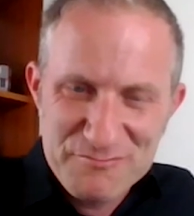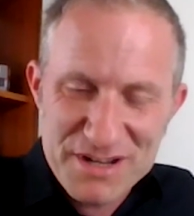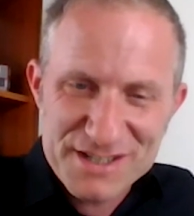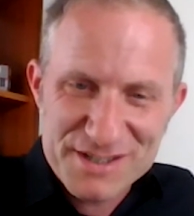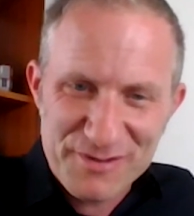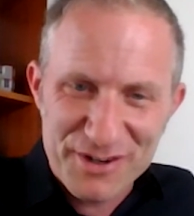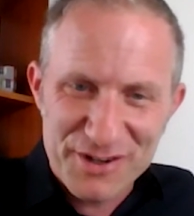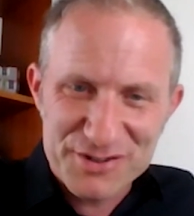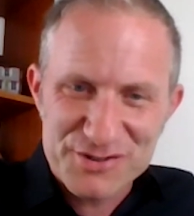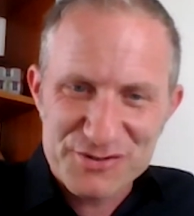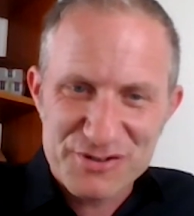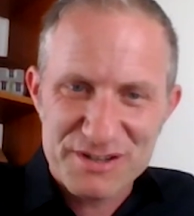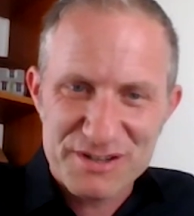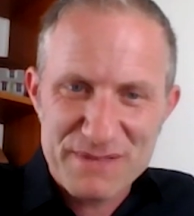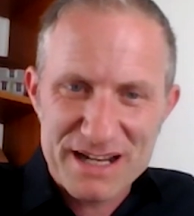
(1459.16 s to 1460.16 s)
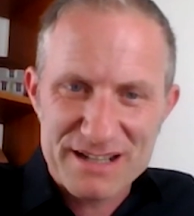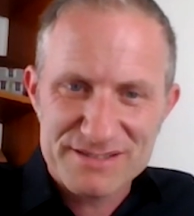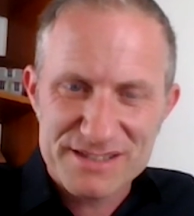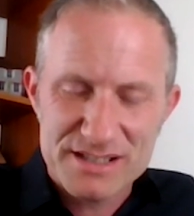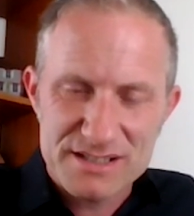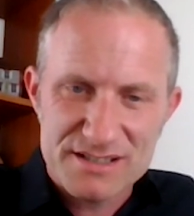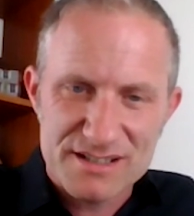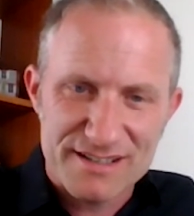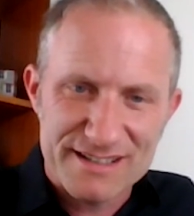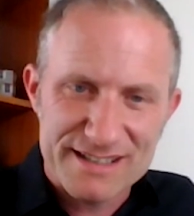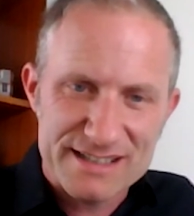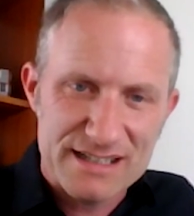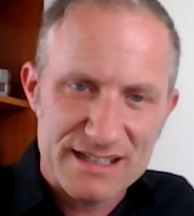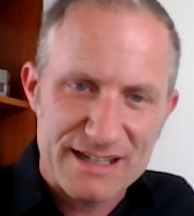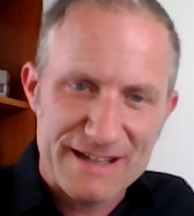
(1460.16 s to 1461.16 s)
bits of an Austrian
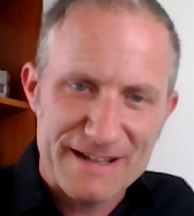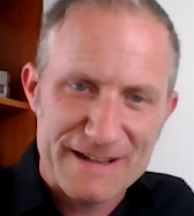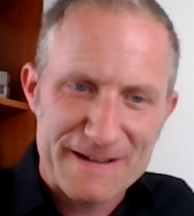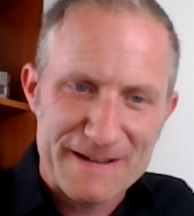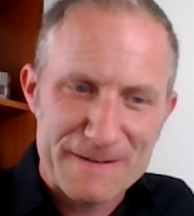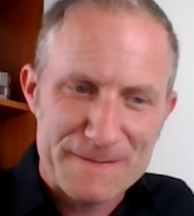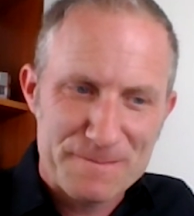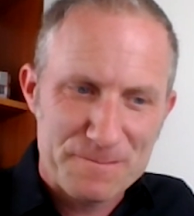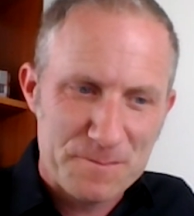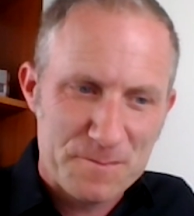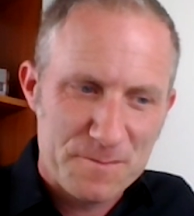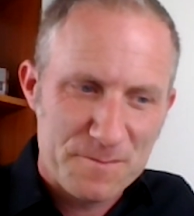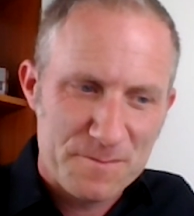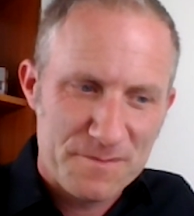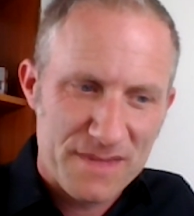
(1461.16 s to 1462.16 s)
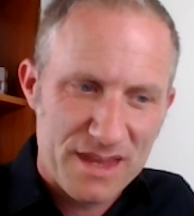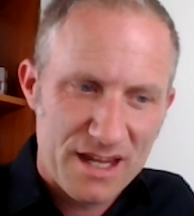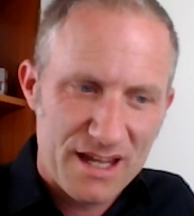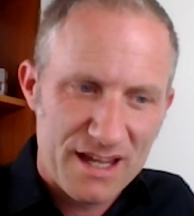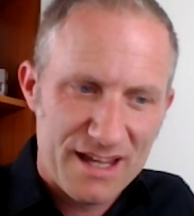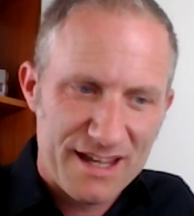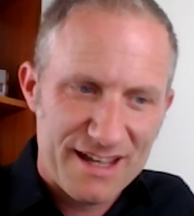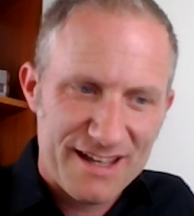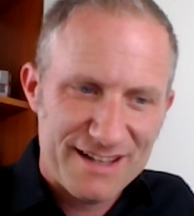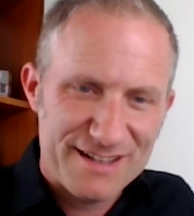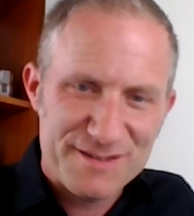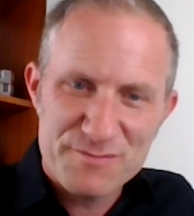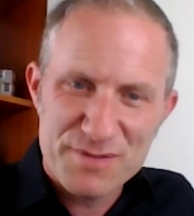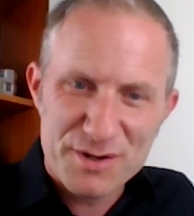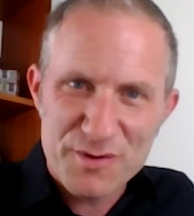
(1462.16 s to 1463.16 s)
mountainside,
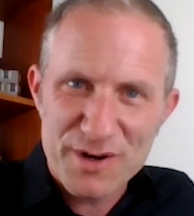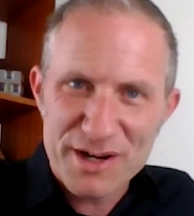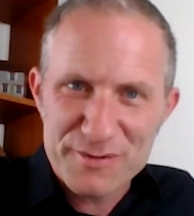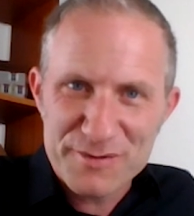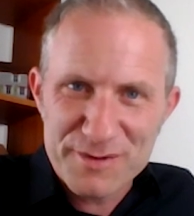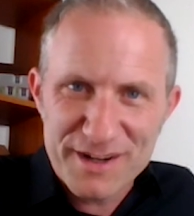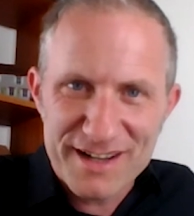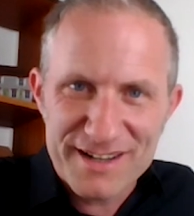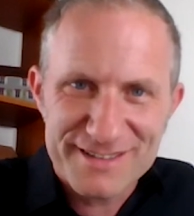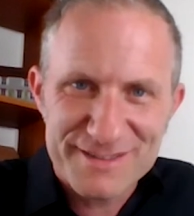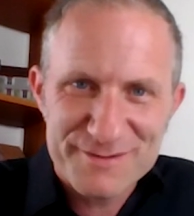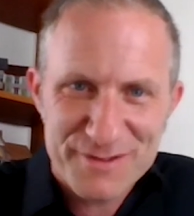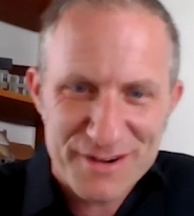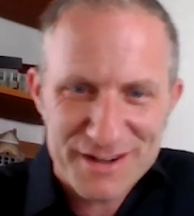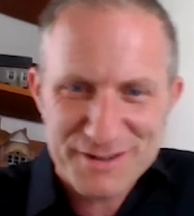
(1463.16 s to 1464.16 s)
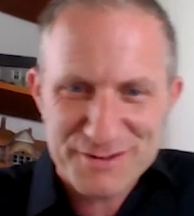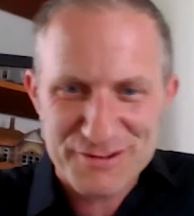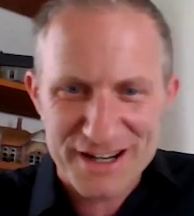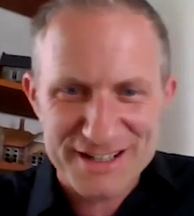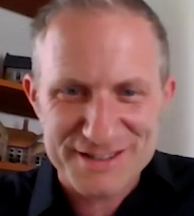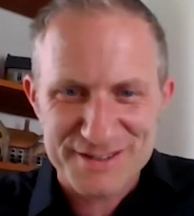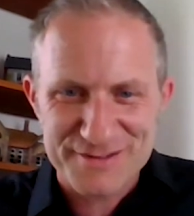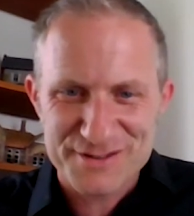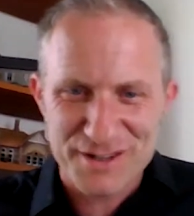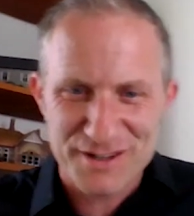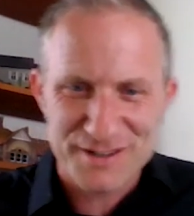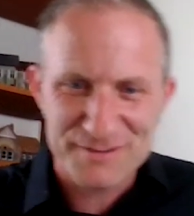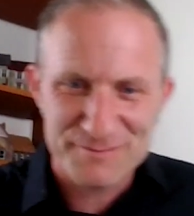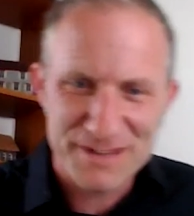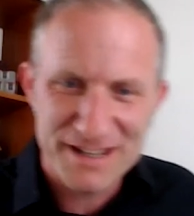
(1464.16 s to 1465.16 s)
but quite good fun, very creative
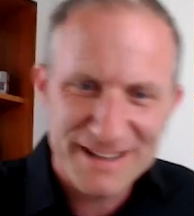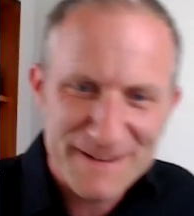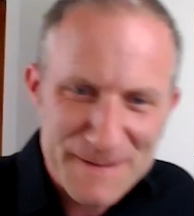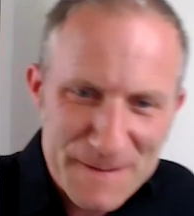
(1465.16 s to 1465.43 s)
time.